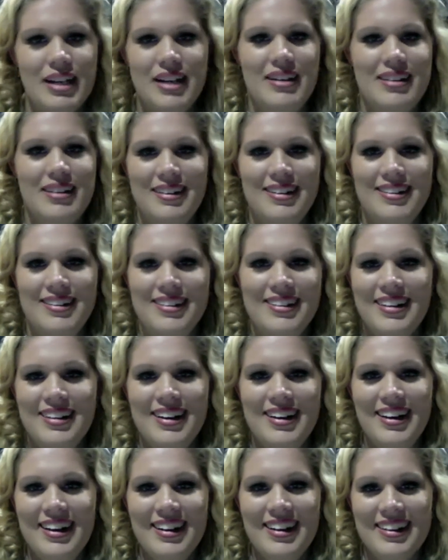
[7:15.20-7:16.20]

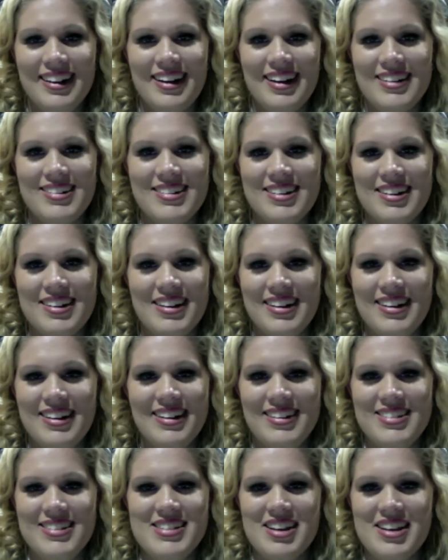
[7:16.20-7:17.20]

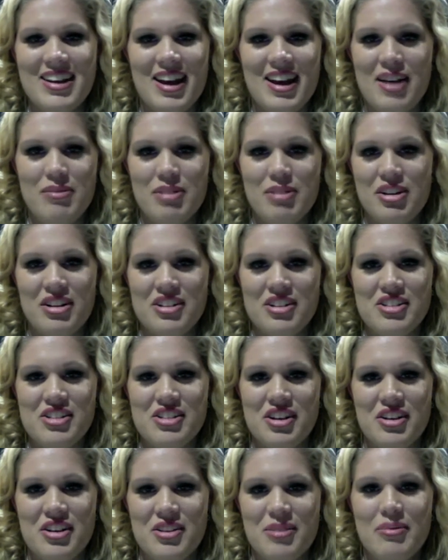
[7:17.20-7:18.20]
It's okay, I'm not going to show
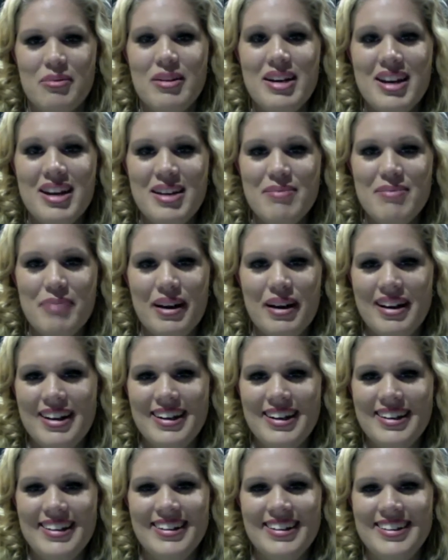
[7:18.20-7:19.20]
you them, but
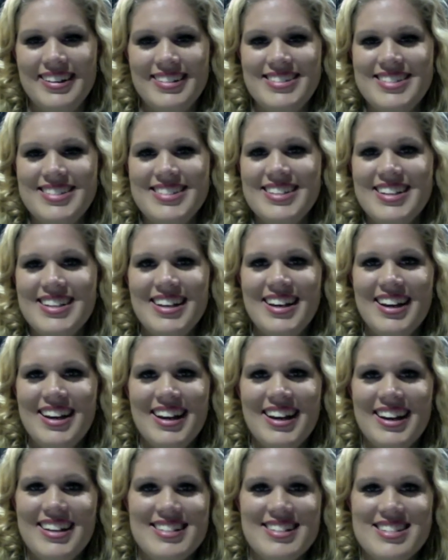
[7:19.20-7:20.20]

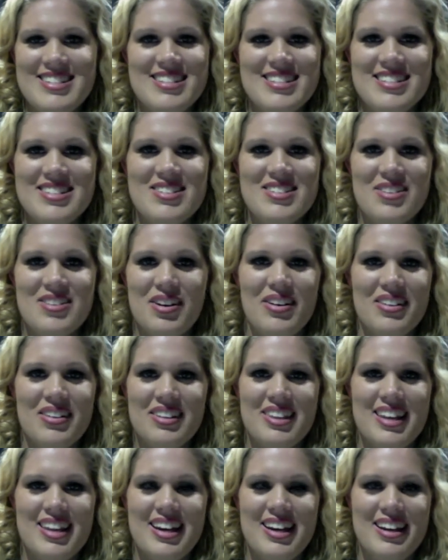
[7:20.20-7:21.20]
it's just
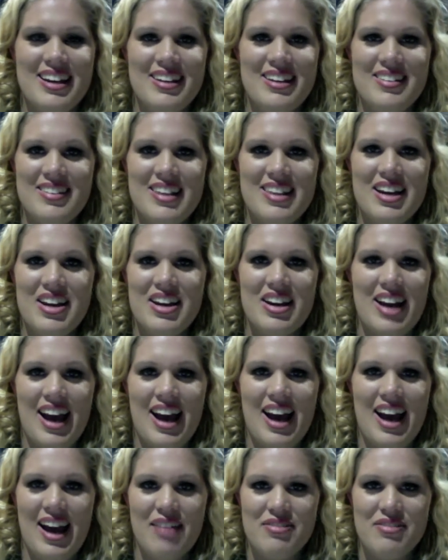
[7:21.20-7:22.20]
not, they're going to
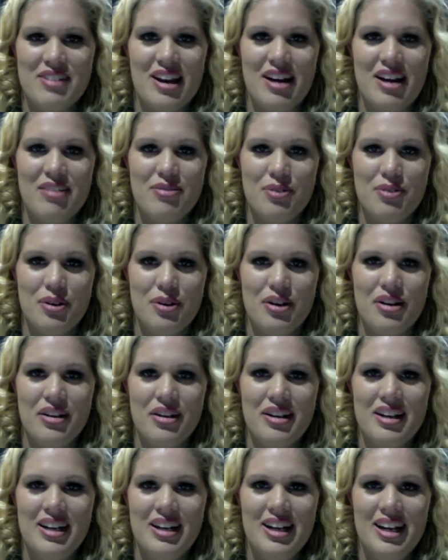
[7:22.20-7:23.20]
have work.
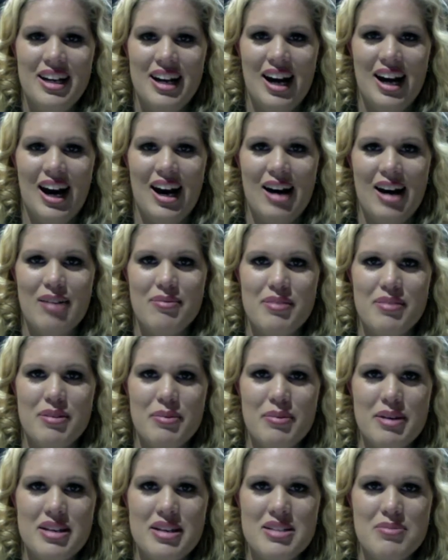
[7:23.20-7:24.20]
The
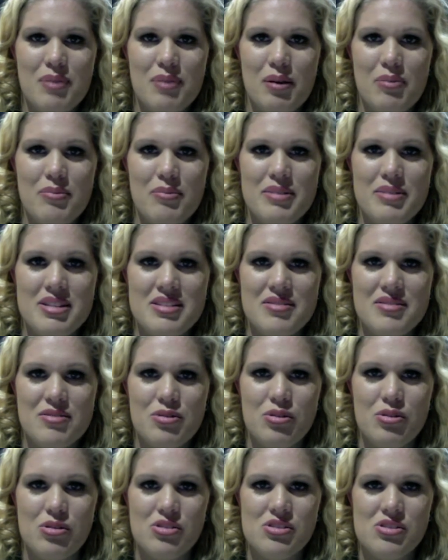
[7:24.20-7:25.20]
biggest problem is, of
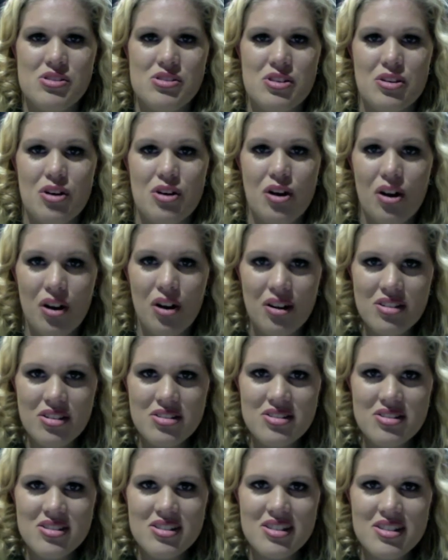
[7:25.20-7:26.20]
course, the cost